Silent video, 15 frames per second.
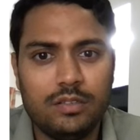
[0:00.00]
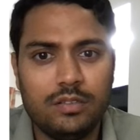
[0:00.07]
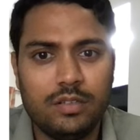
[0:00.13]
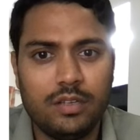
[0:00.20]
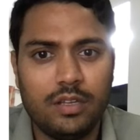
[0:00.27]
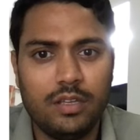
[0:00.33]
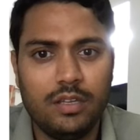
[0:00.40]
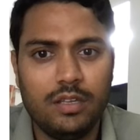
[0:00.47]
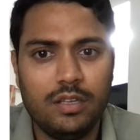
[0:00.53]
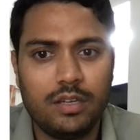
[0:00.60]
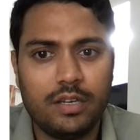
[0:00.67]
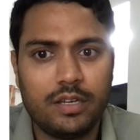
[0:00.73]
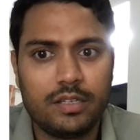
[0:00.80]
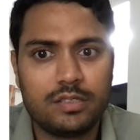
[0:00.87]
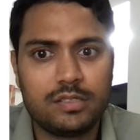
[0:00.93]

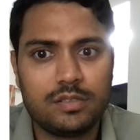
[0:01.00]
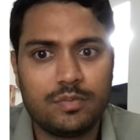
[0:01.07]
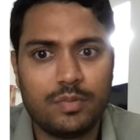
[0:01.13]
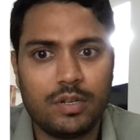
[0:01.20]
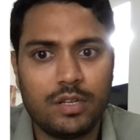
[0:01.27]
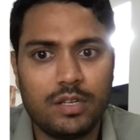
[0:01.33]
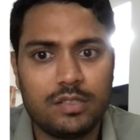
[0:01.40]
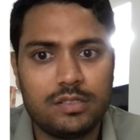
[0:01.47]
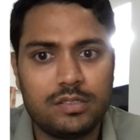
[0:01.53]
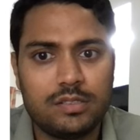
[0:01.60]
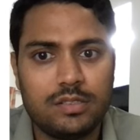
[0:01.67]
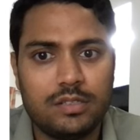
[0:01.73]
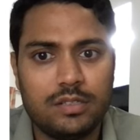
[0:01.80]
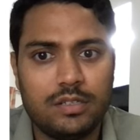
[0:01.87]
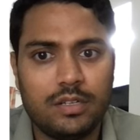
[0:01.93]
3x plus
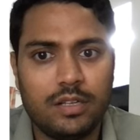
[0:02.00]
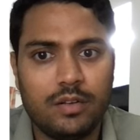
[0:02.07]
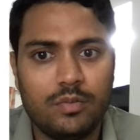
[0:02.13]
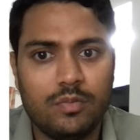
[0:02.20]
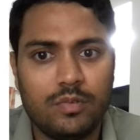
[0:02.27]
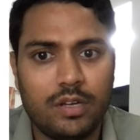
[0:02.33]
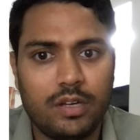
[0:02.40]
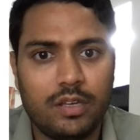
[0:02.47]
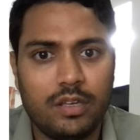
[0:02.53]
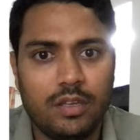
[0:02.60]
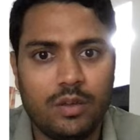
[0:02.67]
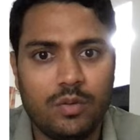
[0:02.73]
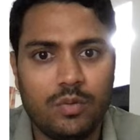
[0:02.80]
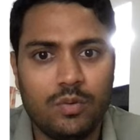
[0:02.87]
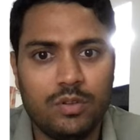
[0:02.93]
10y
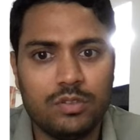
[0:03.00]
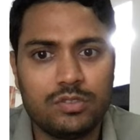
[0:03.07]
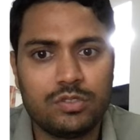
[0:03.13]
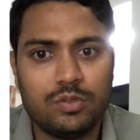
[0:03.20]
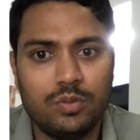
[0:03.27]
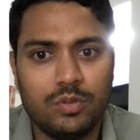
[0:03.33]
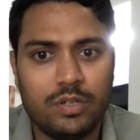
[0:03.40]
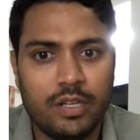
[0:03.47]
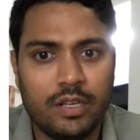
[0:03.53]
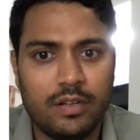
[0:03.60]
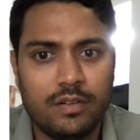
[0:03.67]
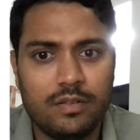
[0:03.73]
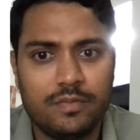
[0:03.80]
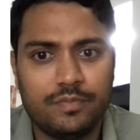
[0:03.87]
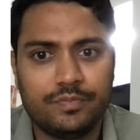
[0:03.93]
equals to 10.
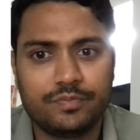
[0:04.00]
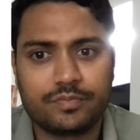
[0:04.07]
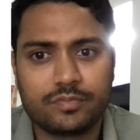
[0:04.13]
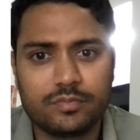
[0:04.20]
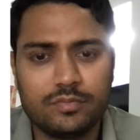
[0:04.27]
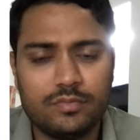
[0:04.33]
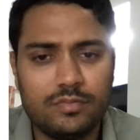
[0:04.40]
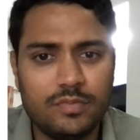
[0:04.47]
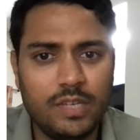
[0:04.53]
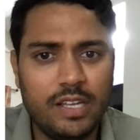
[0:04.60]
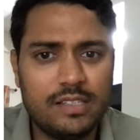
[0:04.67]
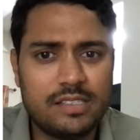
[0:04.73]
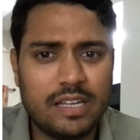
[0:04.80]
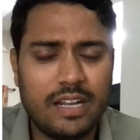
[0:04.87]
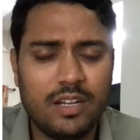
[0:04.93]
And
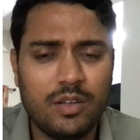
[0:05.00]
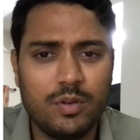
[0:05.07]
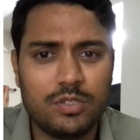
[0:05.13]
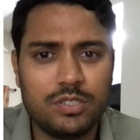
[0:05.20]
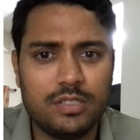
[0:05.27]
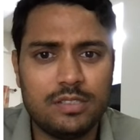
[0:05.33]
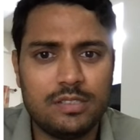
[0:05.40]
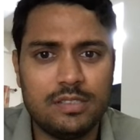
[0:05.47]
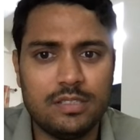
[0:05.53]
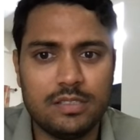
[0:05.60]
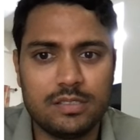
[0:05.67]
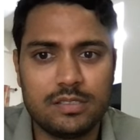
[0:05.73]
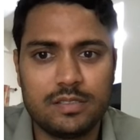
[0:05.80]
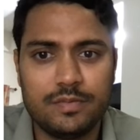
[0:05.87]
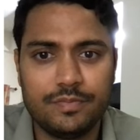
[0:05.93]
second equation is
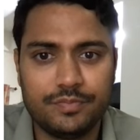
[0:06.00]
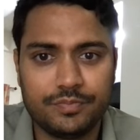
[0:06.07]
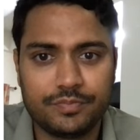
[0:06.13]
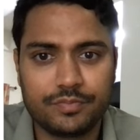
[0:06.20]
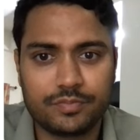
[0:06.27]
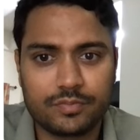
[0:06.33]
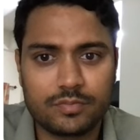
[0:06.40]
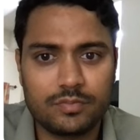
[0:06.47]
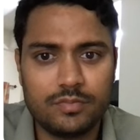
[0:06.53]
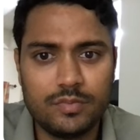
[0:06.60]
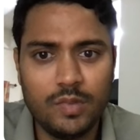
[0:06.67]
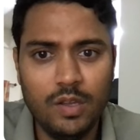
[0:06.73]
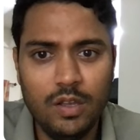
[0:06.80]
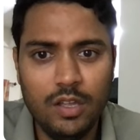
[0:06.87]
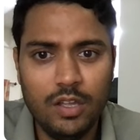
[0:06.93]
this.
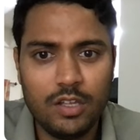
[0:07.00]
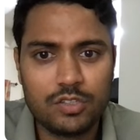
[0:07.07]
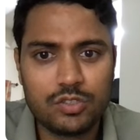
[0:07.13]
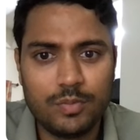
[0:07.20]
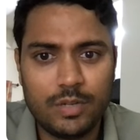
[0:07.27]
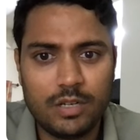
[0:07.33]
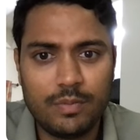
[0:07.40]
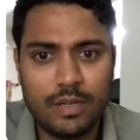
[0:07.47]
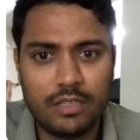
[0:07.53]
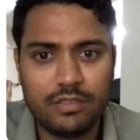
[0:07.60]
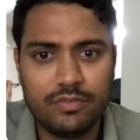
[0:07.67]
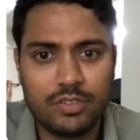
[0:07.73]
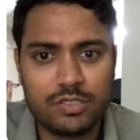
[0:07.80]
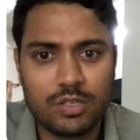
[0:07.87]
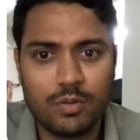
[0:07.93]
So multiply the
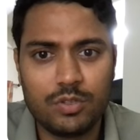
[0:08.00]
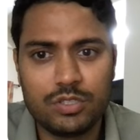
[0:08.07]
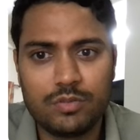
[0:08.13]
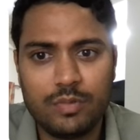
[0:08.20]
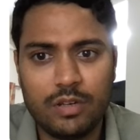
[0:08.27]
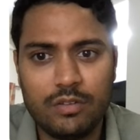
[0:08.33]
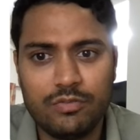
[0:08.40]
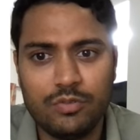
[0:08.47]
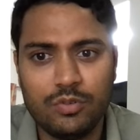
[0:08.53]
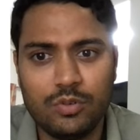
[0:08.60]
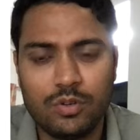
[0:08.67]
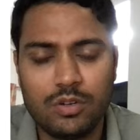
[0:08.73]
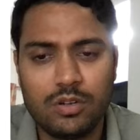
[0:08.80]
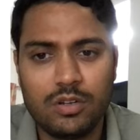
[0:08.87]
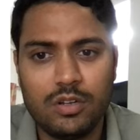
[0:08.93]
first equation by 4.
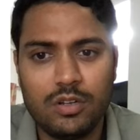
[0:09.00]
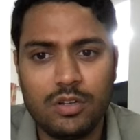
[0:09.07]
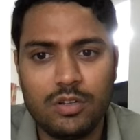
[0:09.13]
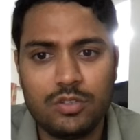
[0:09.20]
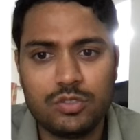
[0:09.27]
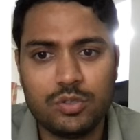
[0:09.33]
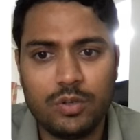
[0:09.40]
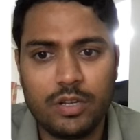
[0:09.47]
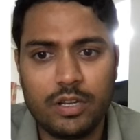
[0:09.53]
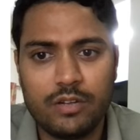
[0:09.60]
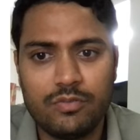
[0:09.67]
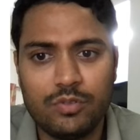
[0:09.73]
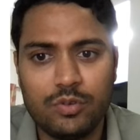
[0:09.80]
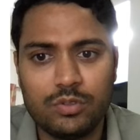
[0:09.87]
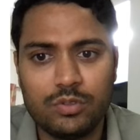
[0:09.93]
So you'll get
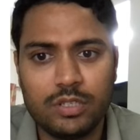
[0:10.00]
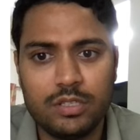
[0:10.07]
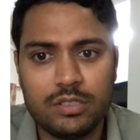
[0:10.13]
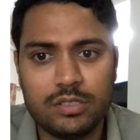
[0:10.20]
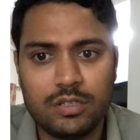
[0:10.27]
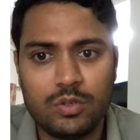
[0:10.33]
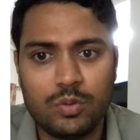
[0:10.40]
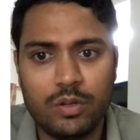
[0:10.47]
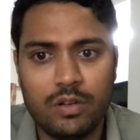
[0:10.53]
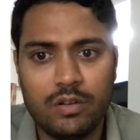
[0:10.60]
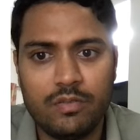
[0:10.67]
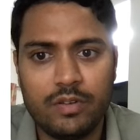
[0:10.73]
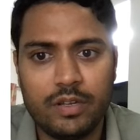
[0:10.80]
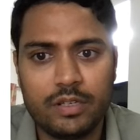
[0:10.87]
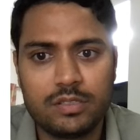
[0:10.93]
4 3s are
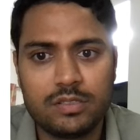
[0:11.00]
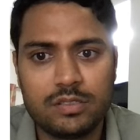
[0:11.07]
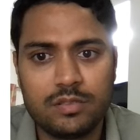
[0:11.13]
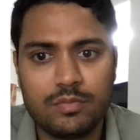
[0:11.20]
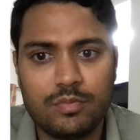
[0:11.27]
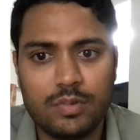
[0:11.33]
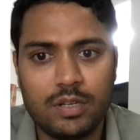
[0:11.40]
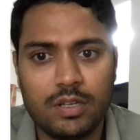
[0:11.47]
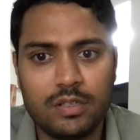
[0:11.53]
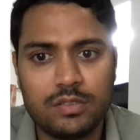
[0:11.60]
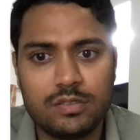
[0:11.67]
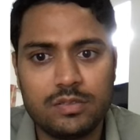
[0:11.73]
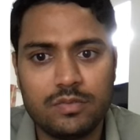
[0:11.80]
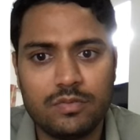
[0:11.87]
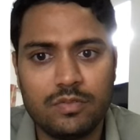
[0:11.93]
12x
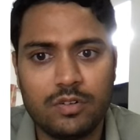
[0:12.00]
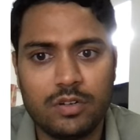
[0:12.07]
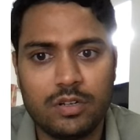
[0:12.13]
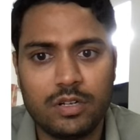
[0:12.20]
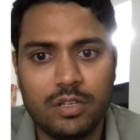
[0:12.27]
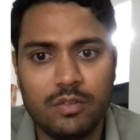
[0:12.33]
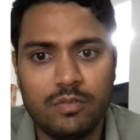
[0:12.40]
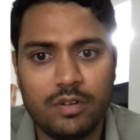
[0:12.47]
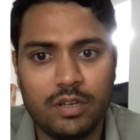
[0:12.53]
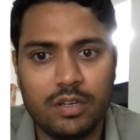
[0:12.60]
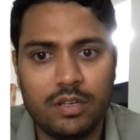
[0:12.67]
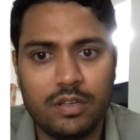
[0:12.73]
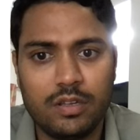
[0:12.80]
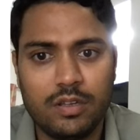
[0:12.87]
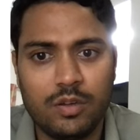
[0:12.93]
plus 40y
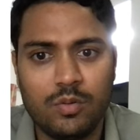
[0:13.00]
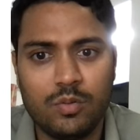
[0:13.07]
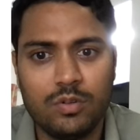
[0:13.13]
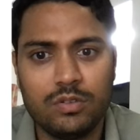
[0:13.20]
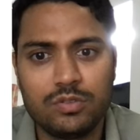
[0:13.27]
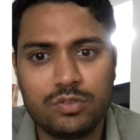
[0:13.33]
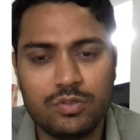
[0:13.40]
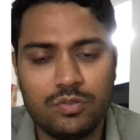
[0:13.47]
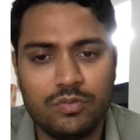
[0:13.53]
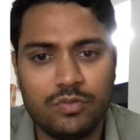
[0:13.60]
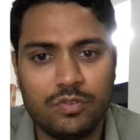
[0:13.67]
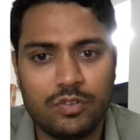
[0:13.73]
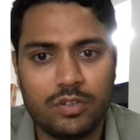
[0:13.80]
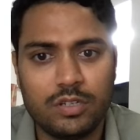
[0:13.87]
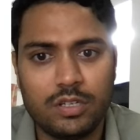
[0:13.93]
equals to
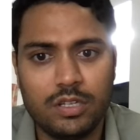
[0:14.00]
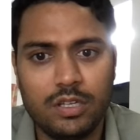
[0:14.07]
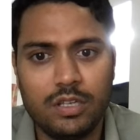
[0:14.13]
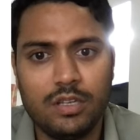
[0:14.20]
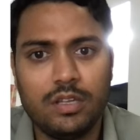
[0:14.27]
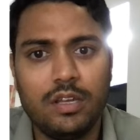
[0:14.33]
40,